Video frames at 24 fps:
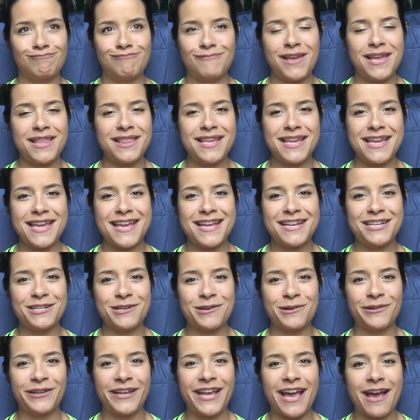in the end, you
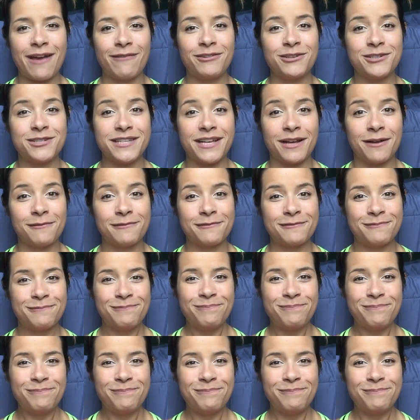only have yourself.